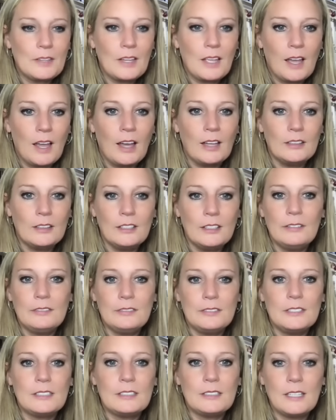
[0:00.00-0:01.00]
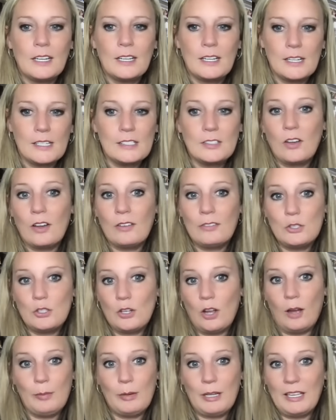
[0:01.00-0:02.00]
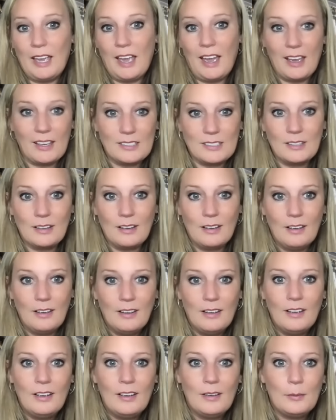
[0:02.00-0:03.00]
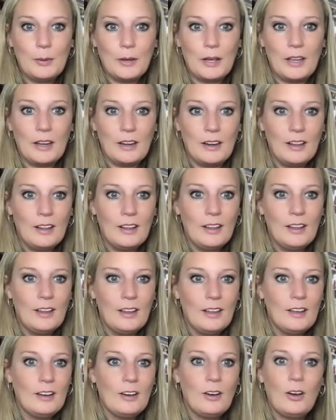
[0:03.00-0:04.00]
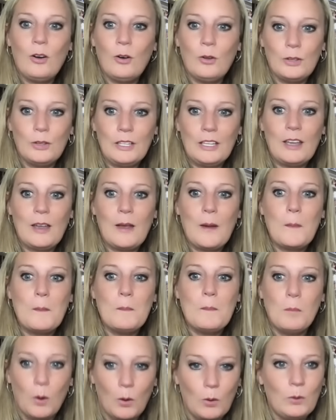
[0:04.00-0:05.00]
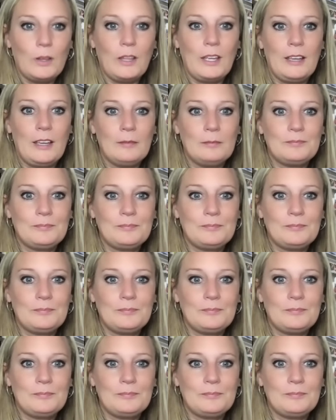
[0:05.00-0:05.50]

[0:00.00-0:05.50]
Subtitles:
I lived, and I still have a job, I guess. But holy moly.